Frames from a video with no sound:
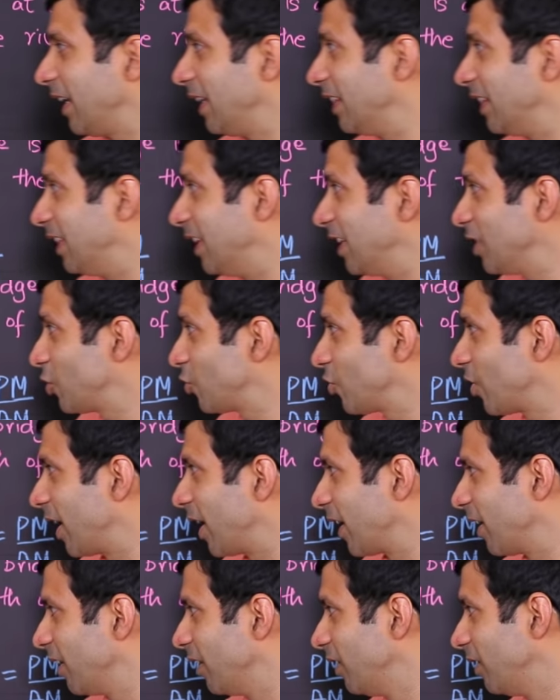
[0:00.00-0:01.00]
in this
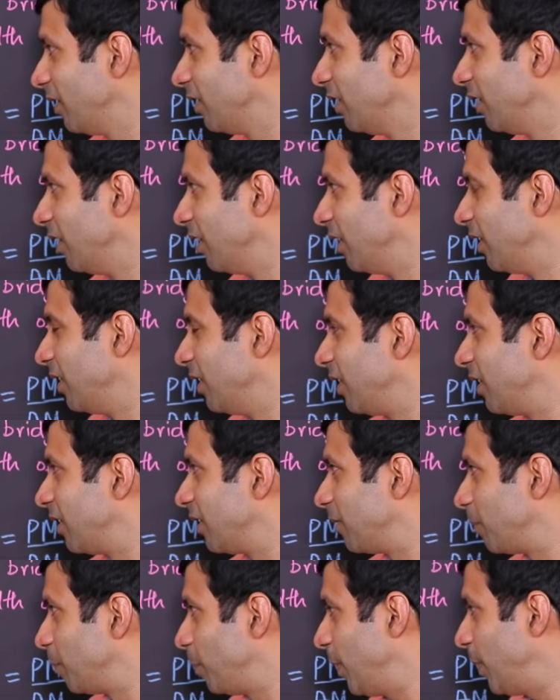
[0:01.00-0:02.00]
triangle,
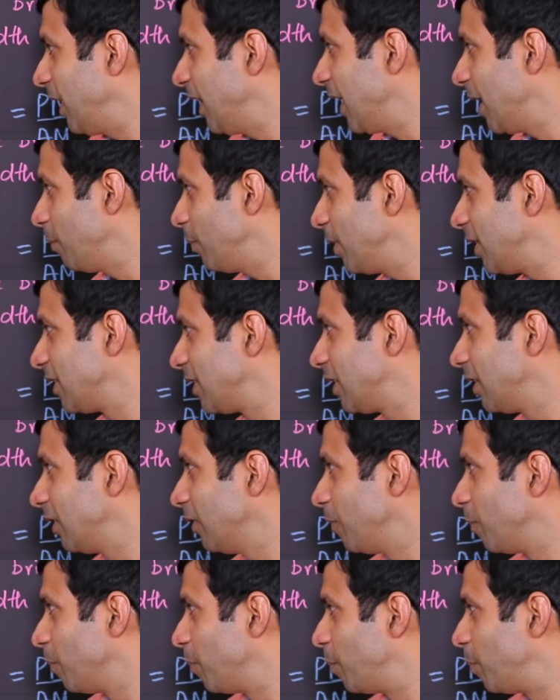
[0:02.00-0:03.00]
PM is
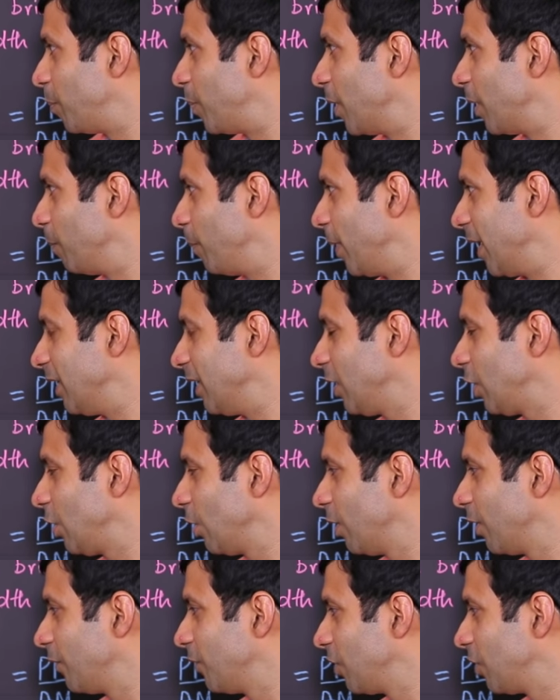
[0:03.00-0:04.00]
the
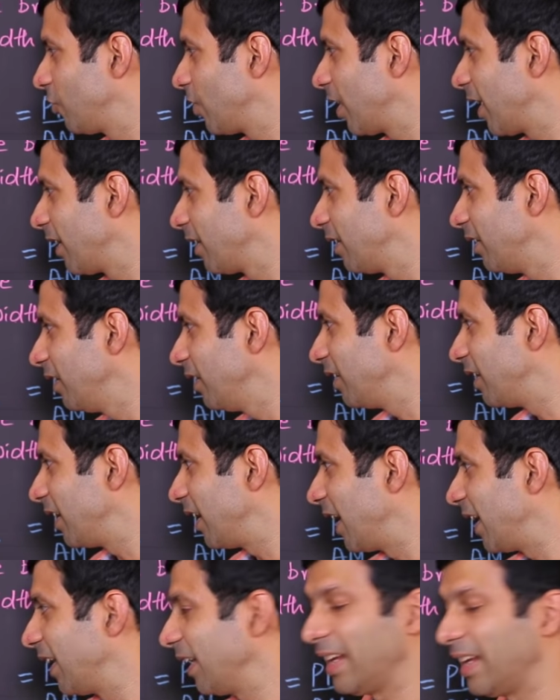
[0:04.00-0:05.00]
perpendicular of the triangle
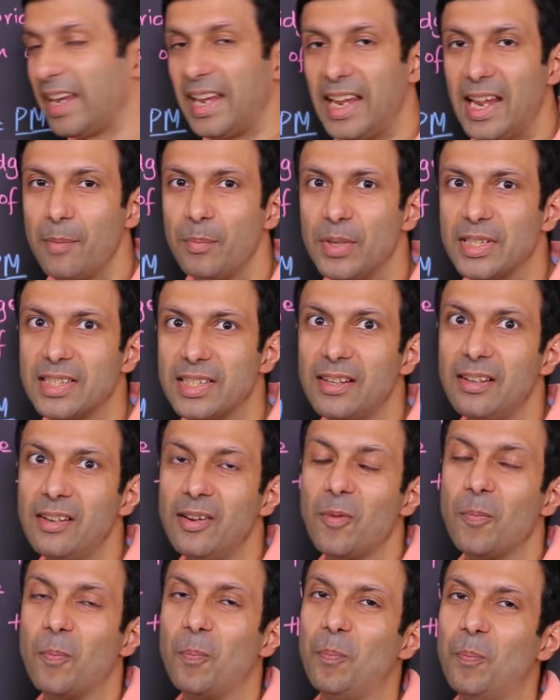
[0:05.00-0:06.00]
and AM is the
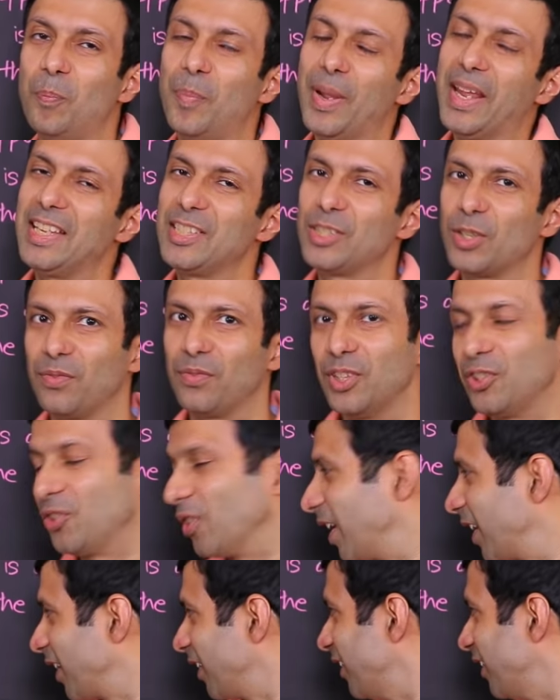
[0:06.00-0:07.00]
base of the
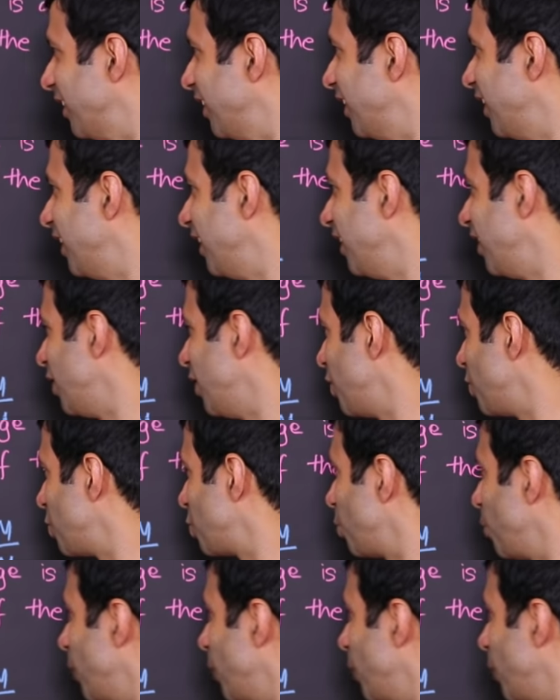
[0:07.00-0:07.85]
triangle. So